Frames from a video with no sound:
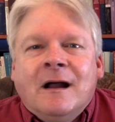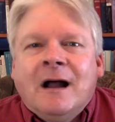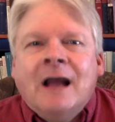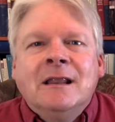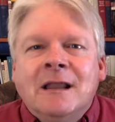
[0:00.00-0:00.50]

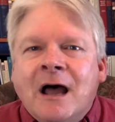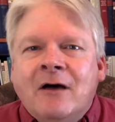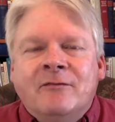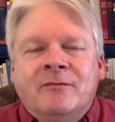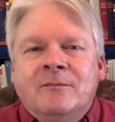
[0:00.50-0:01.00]
I
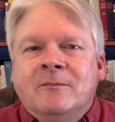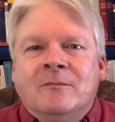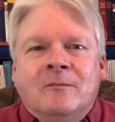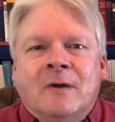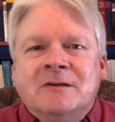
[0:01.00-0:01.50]
love
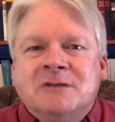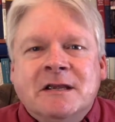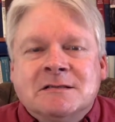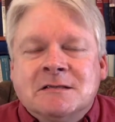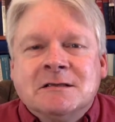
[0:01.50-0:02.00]
what
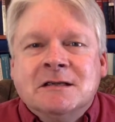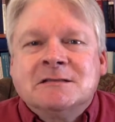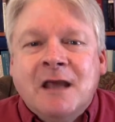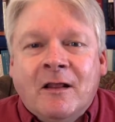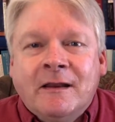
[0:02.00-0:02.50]
Jesus
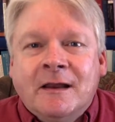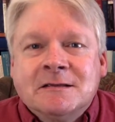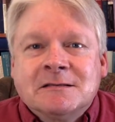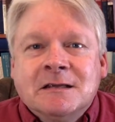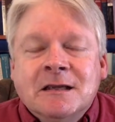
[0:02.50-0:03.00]
is telling
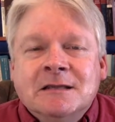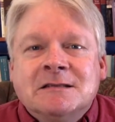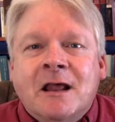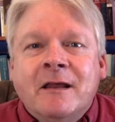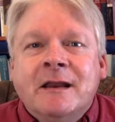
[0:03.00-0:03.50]
us. He's
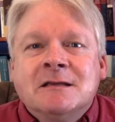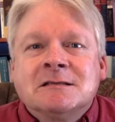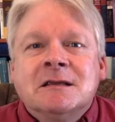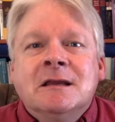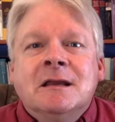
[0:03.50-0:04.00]
telling
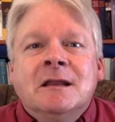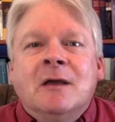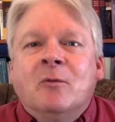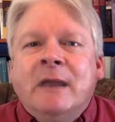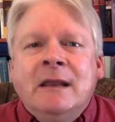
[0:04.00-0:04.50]
us
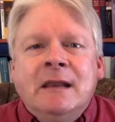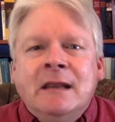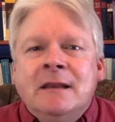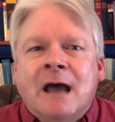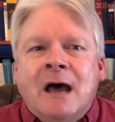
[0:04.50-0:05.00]
that we
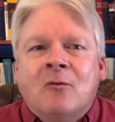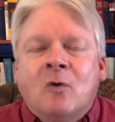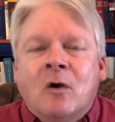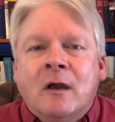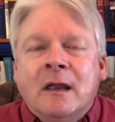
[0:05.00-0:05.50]
need not
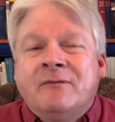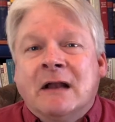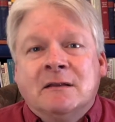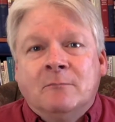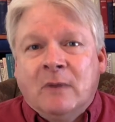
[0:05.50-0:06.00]
worry. In
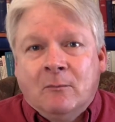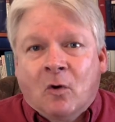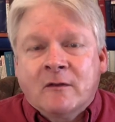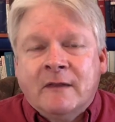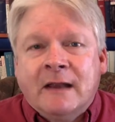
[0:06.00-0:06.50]
fact,
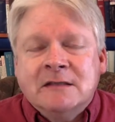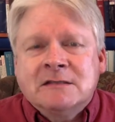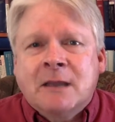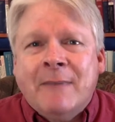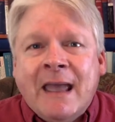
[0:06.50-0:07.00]
more than that, he's
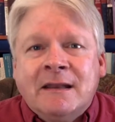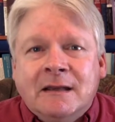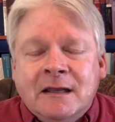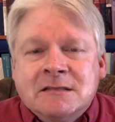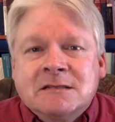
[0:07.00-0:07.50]

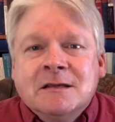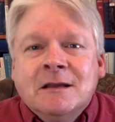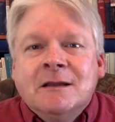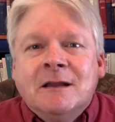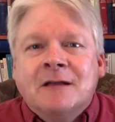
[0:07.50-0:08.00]
commanding us
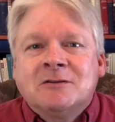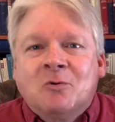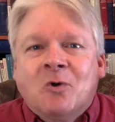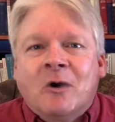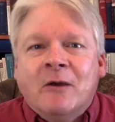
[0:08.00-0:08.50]
not to
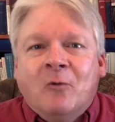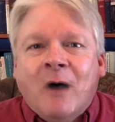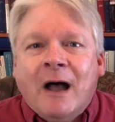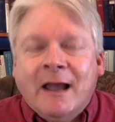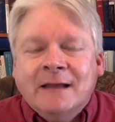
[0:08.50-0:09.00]
worry.
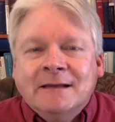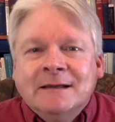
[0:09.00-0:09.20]
Why?